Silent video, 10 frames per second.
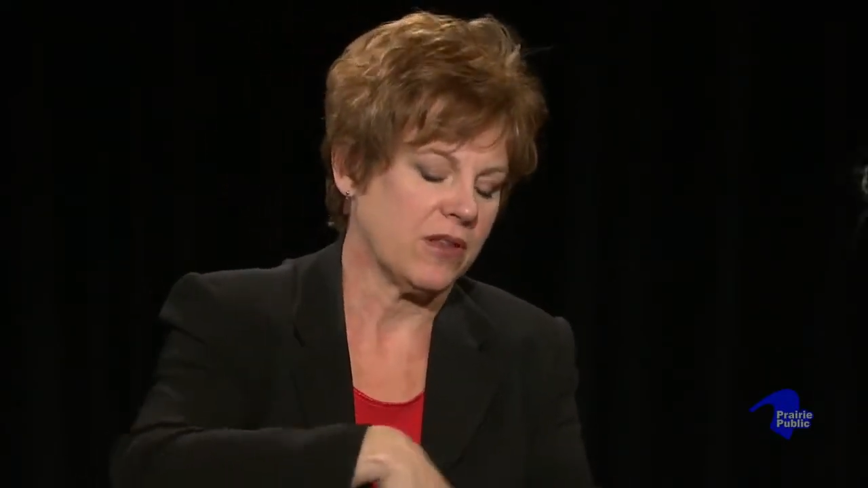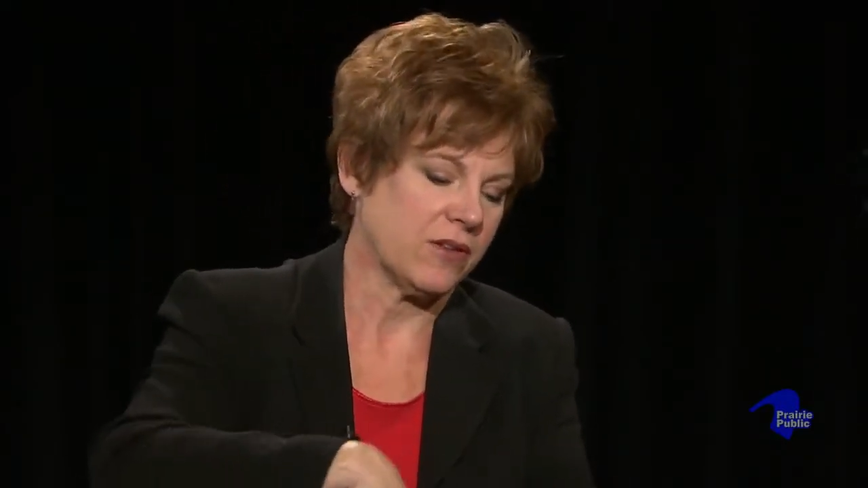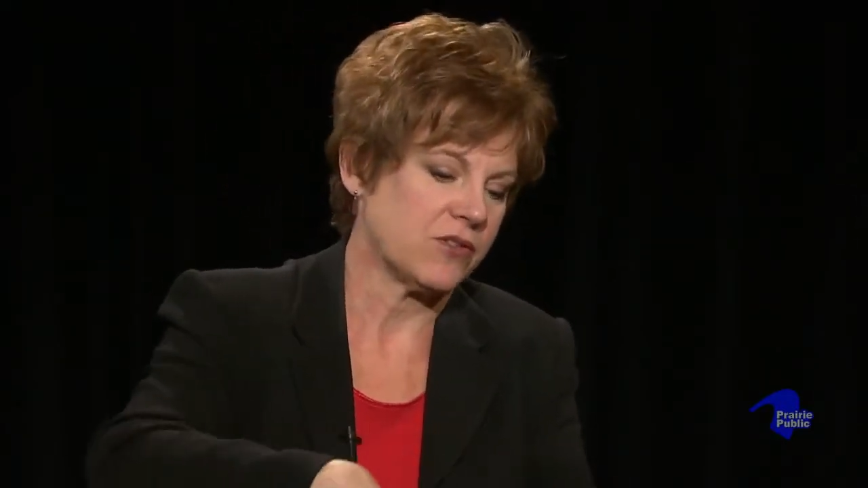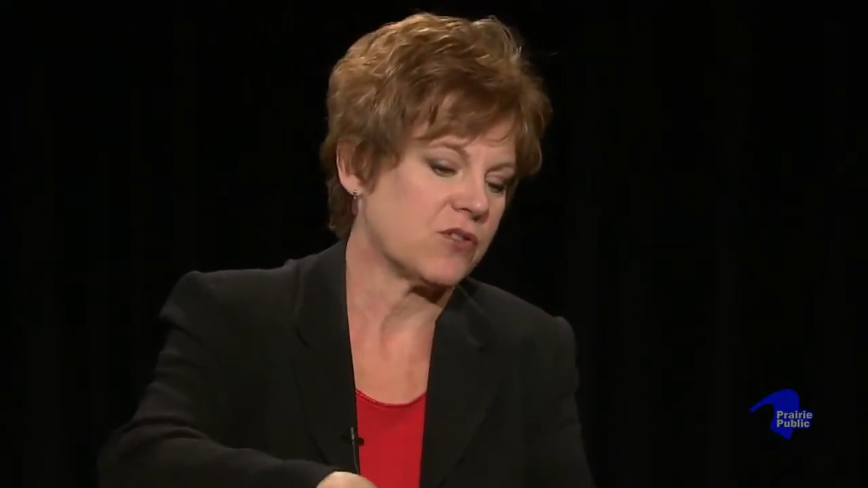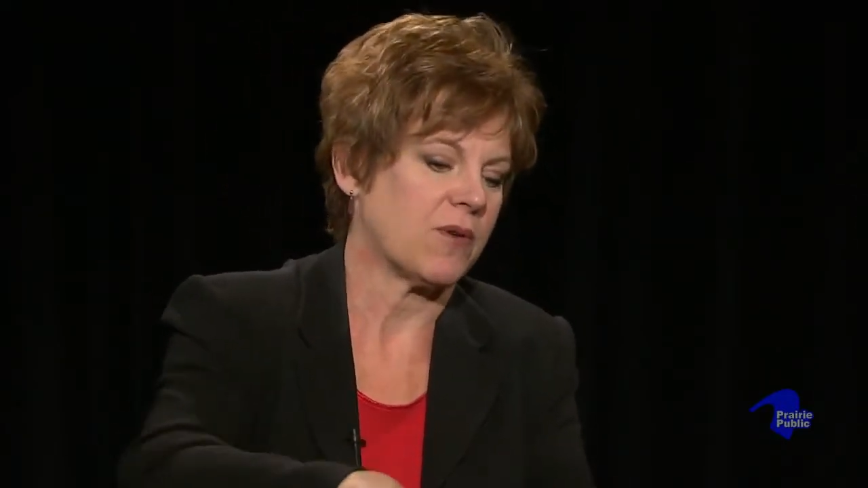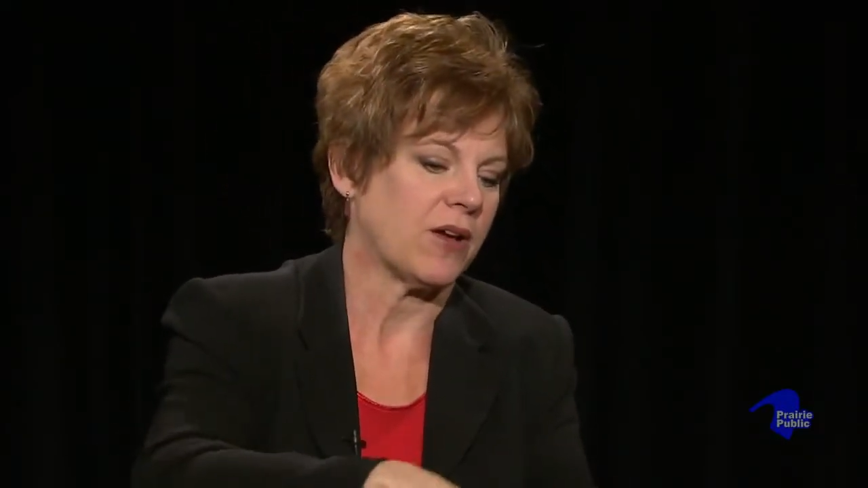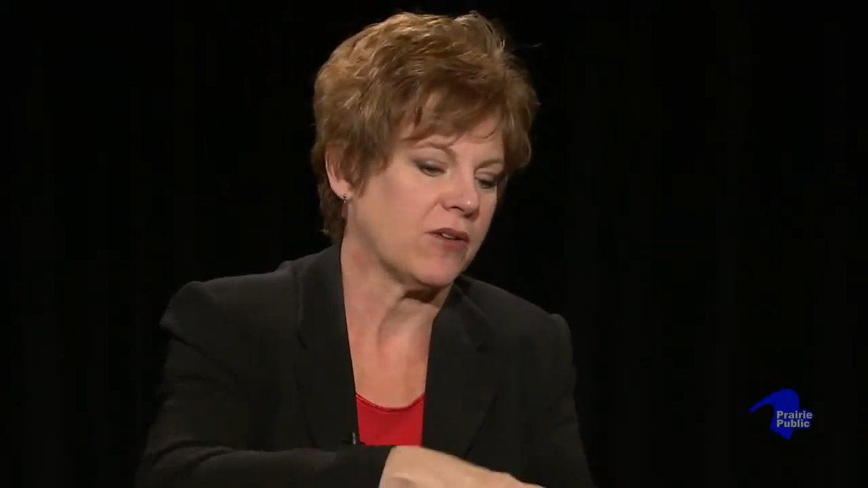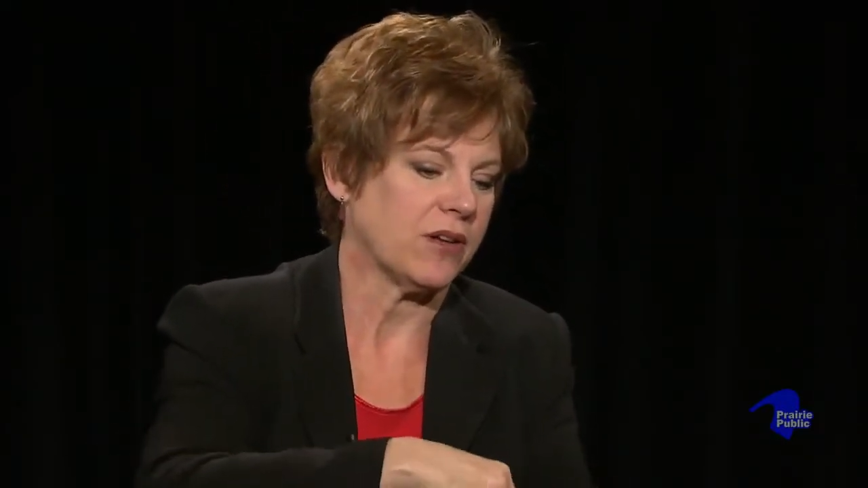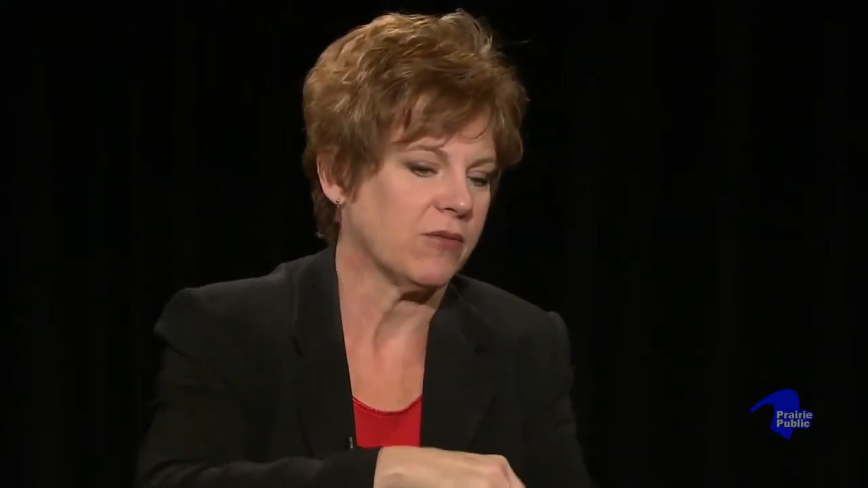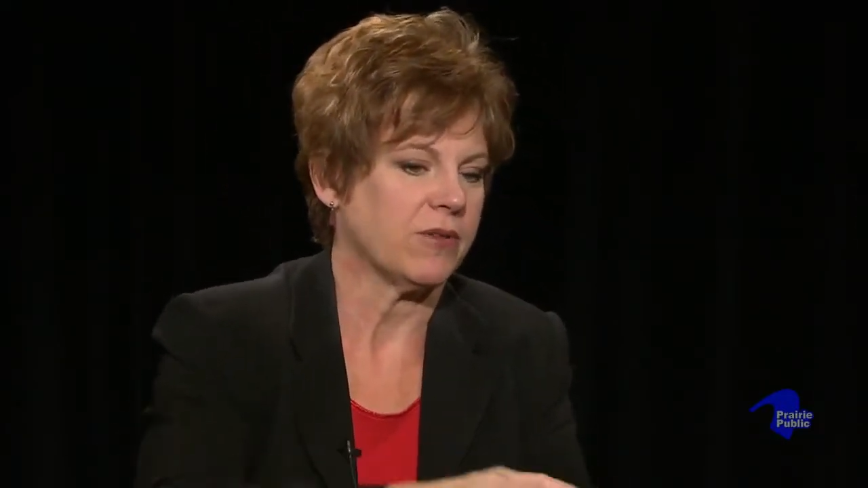the
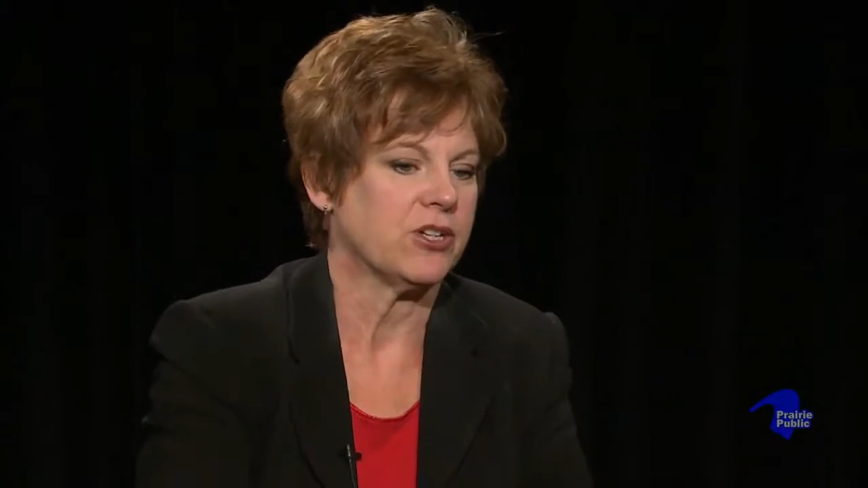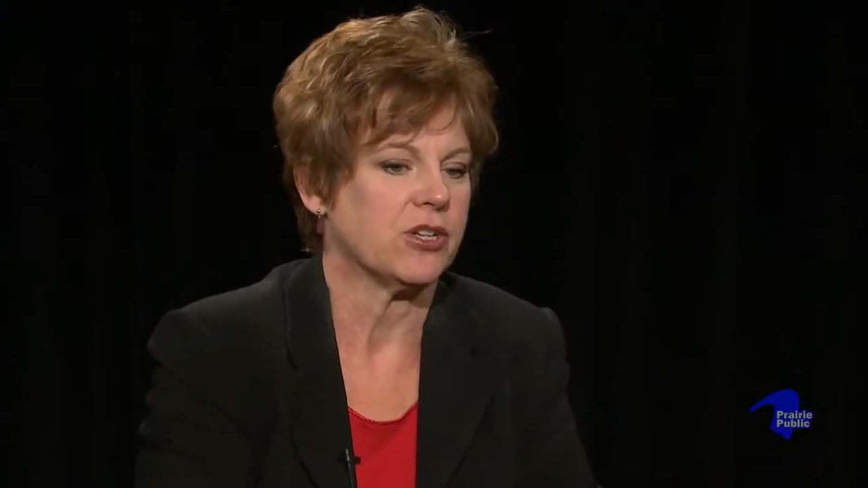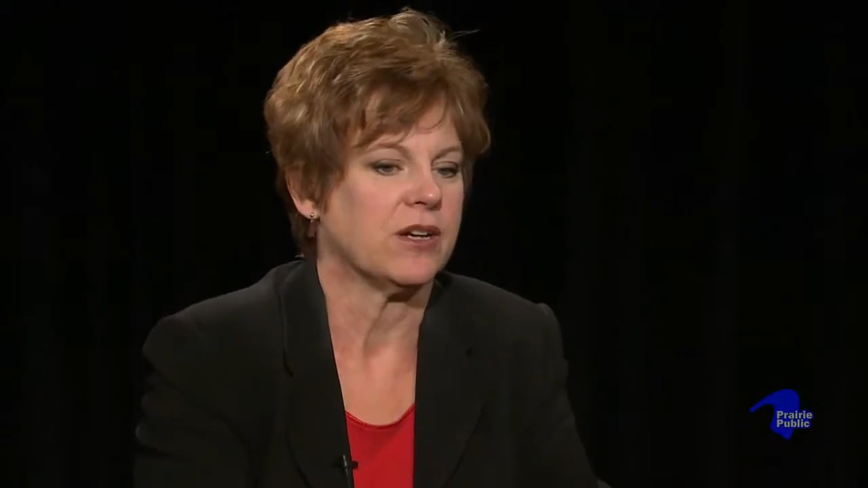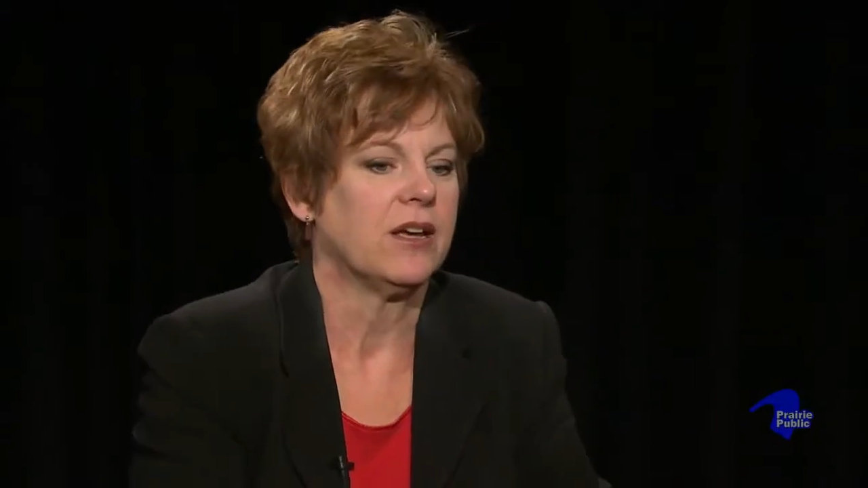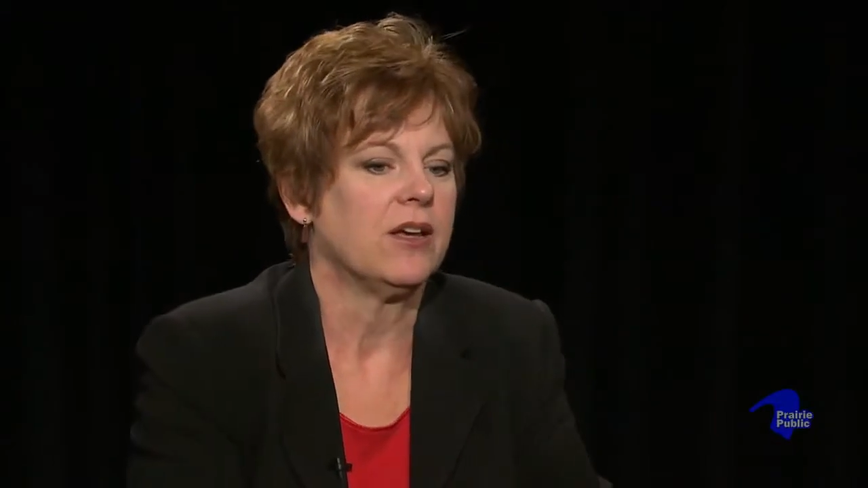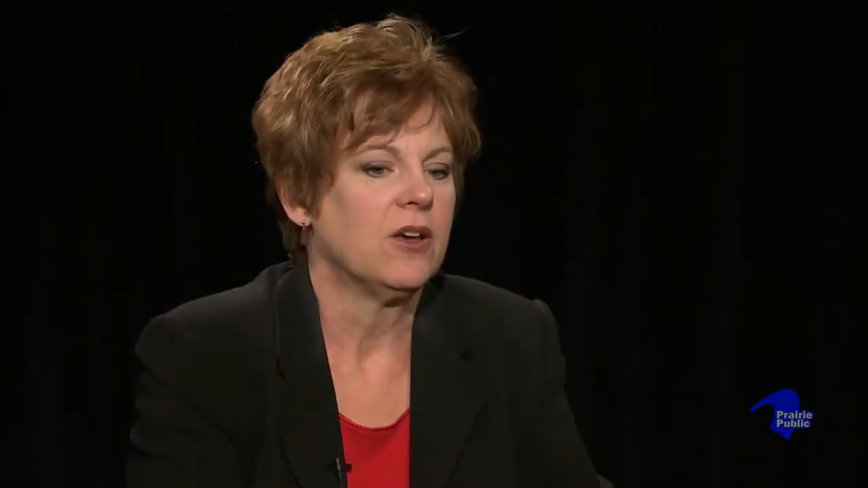surrounding region.